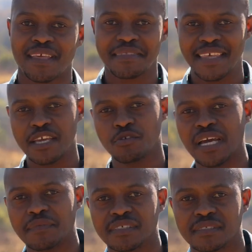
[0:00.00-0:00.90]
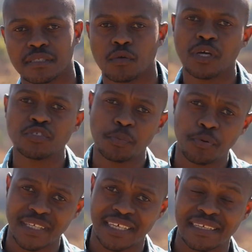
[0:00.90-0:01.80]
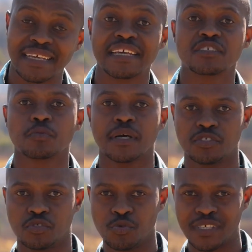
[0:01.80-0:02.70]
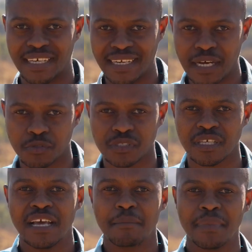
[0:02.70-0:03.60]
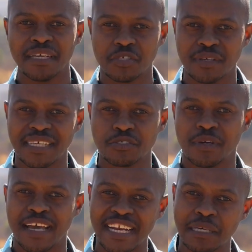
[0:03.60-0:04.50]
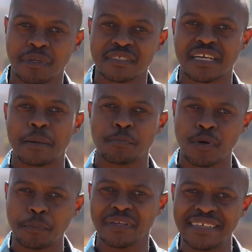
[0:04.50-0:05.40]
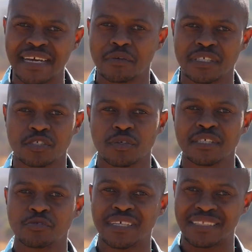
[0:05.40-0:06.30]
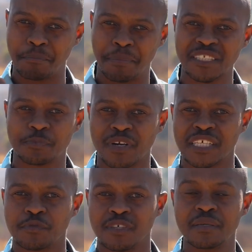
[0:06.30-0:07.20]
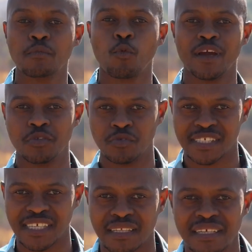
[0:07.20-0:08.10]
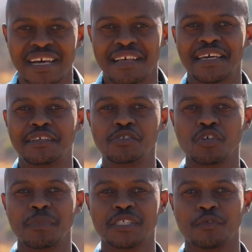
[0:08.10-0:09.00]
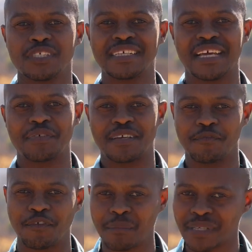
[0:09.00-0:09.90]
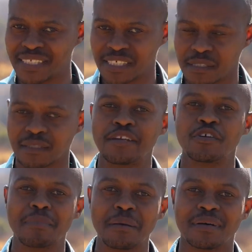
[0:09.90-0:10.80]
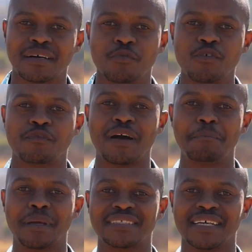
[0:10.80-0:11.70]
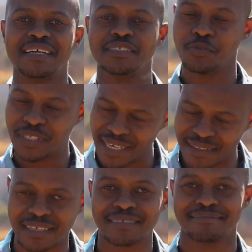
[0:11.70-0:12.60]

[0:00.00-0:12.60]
There you have it. What you put in is what you get out. Make sure that your animals are properly nourished so that you get the best price for them when you sell. Thank you so much for watching African Farming Digital. And remember, we farm better together.